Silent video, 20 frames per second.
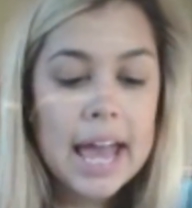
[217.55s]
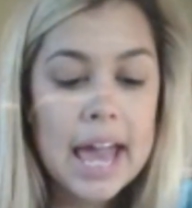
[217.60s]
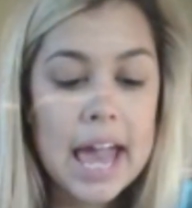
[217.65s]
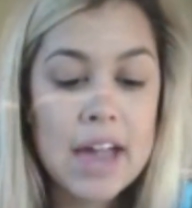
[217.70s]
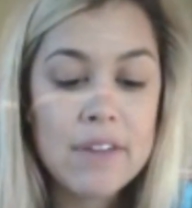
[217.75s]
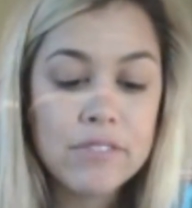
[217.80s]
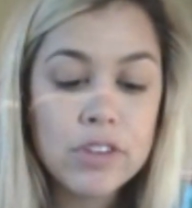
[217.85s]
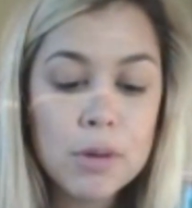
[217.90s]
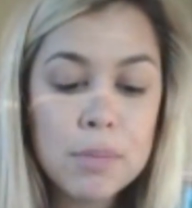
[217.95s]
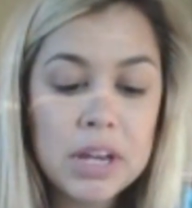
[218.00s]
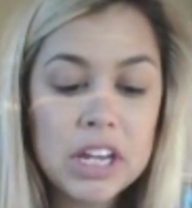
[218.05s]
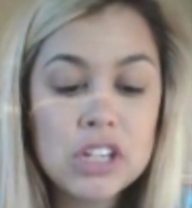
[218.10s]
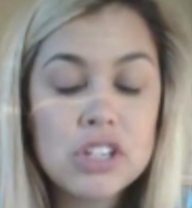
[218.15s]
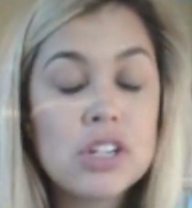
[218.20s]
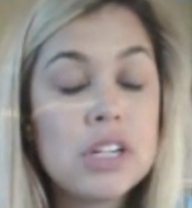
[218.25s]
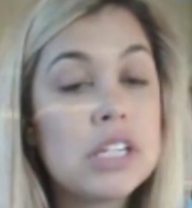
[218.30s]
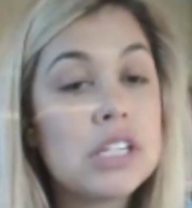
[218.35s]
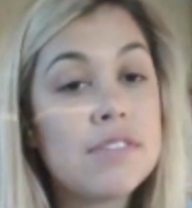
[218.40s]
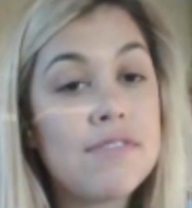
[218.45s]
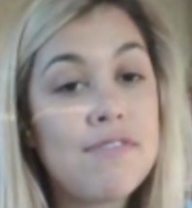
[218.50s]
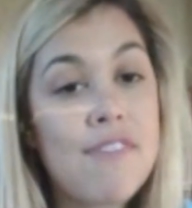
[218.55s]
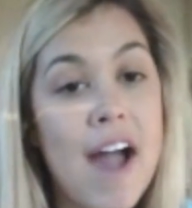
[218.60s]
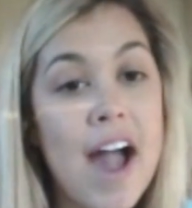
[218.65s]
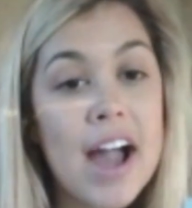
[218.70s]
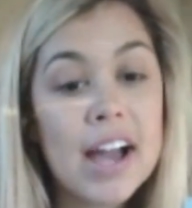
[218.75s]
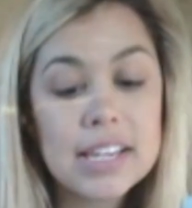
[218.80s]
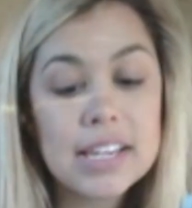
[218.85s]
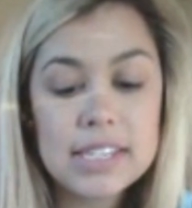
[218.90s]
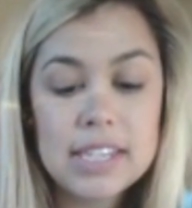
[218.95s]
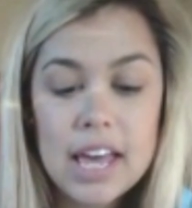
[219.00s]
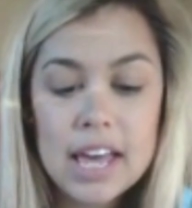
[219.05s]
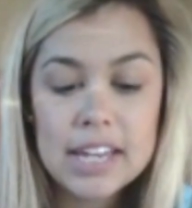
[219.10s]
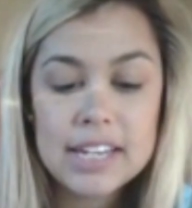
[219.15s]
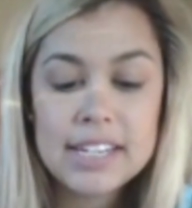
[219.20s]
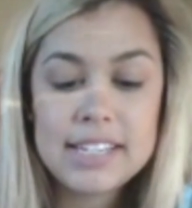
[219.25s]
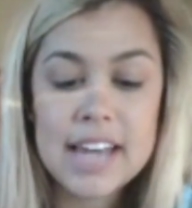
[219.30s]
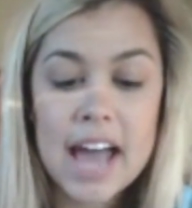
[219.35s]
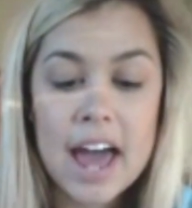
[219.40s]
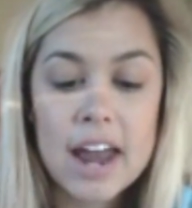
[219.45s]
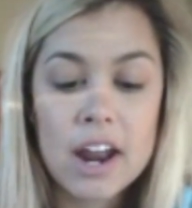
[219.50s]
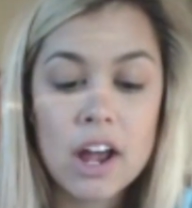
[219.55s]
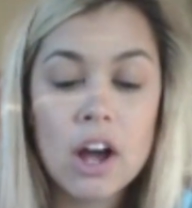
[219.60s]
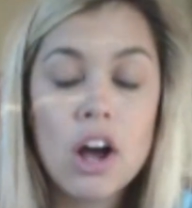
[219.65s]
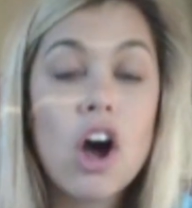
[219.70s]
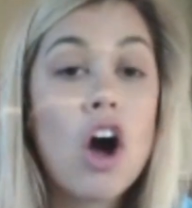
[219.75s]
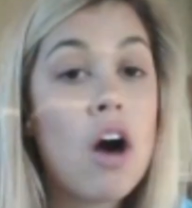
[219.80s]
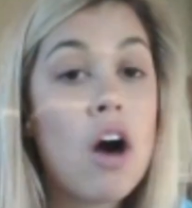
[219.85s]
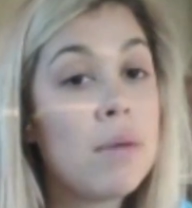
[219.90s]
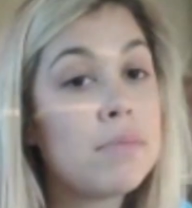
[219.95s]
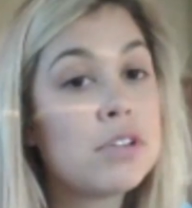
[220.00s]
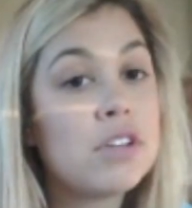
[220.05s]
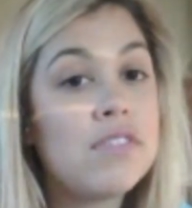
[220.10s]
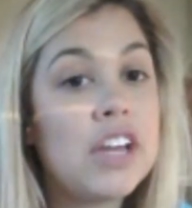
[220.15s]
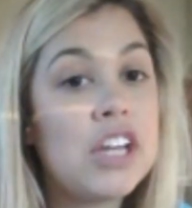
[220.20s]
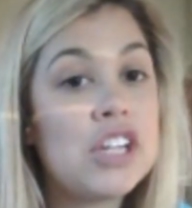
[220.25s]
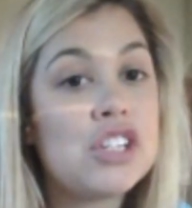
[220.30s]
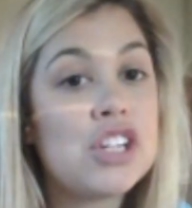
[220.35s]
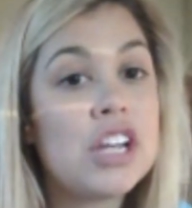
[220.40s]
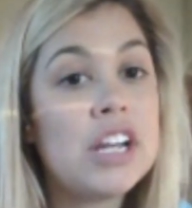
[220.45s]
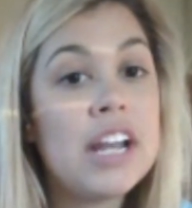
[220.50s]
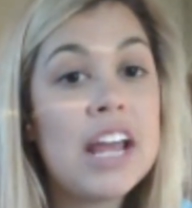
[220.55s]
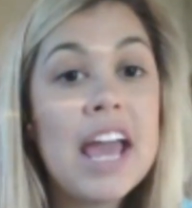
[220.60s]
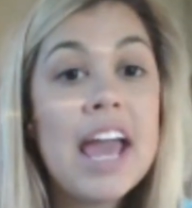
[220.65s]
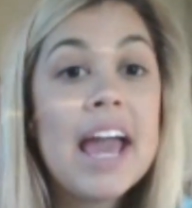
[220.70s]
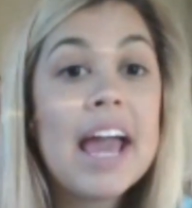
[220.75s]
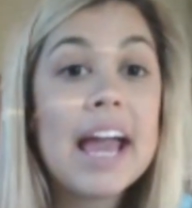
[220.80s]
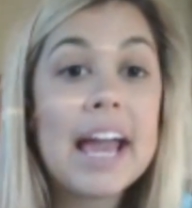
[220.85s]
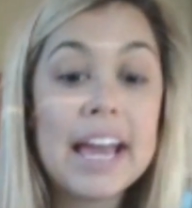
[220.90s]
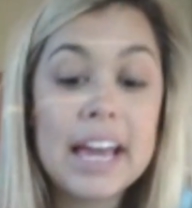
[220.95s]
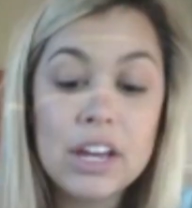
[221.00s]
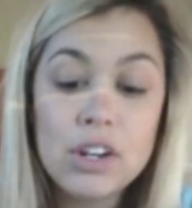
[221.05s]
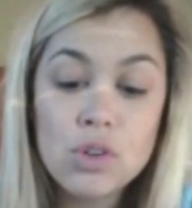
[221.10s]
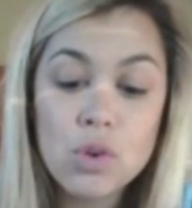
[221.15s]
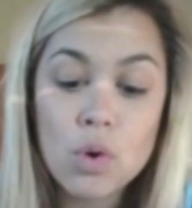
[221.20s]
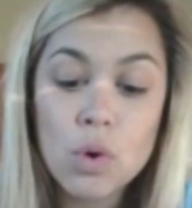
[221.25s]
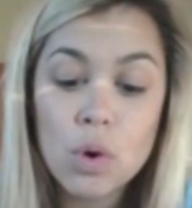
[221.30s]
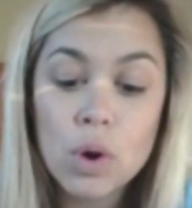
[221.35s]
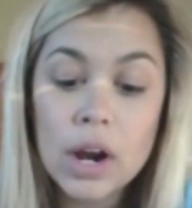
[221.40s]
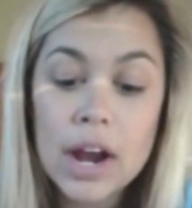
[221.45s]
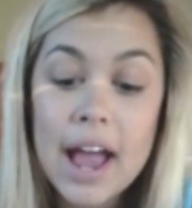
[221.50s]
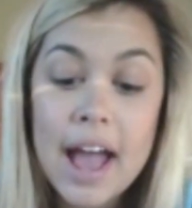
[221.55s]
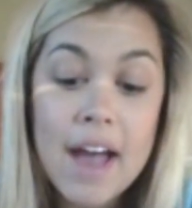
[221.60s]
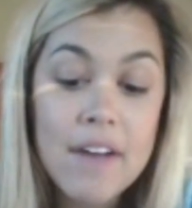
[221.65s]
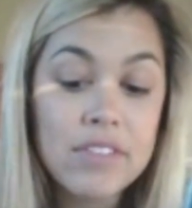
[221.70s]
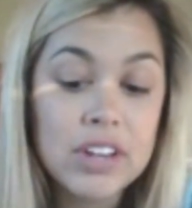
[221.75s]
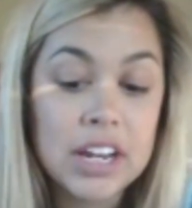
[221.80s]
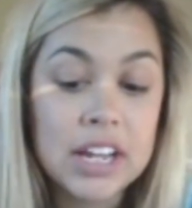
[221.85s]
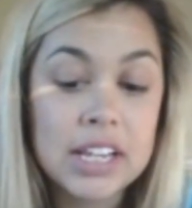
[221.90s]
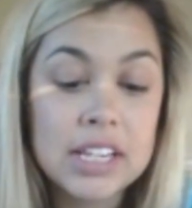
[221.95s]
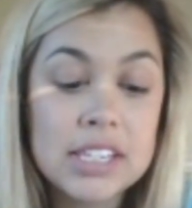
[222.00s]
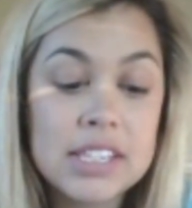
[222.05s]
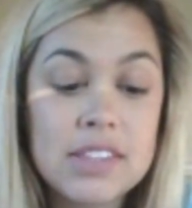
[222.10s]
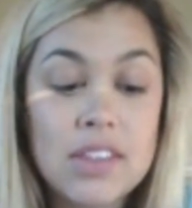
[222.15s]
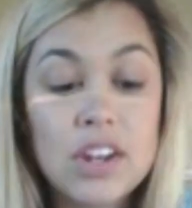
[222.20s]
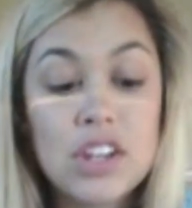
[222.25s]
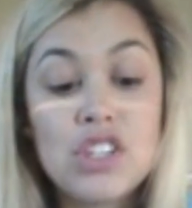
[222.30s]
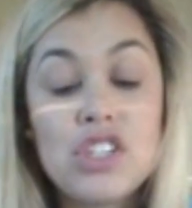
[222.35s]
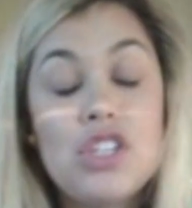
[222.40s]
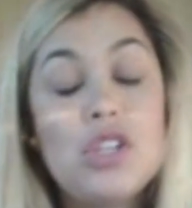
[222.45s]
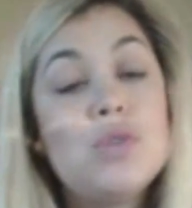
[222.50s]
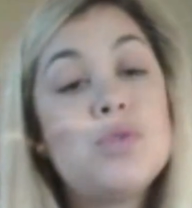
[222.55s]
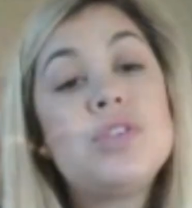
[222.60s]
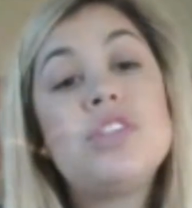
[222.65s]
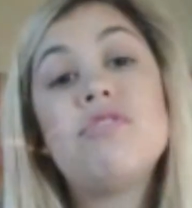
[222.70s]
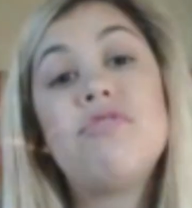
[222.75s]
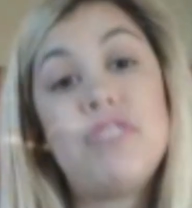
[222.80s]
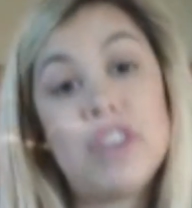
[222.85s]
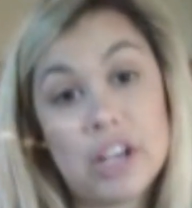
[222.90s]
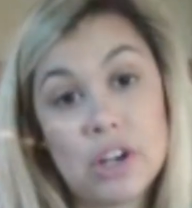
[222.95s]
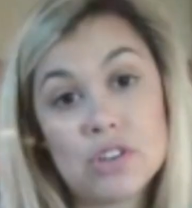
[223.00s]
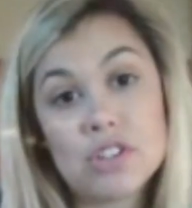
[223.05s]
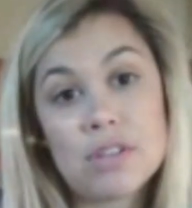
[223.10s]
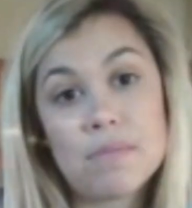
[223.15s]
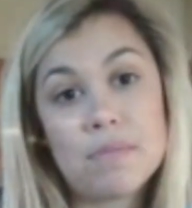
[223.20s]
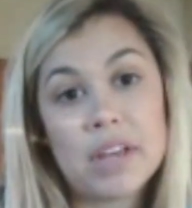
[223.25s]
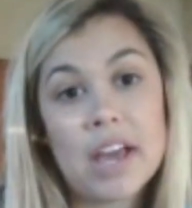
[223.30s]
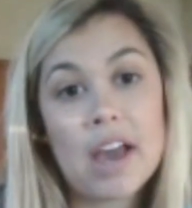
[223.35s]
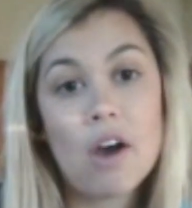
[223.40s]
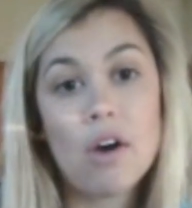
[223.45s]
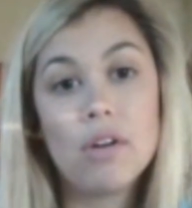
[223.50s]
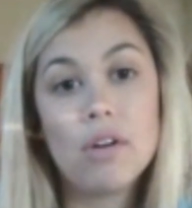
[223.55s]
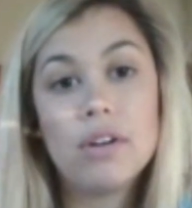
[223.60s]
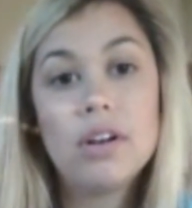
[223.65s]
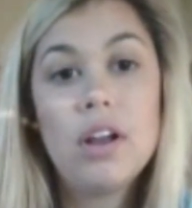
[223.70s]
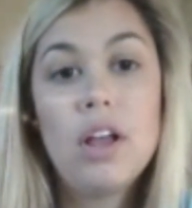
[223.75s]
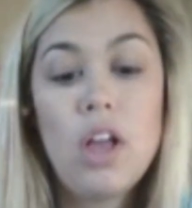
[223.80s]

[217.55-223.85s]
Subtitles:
Information is facts, data, observation, and or evidence that is used to figure something out.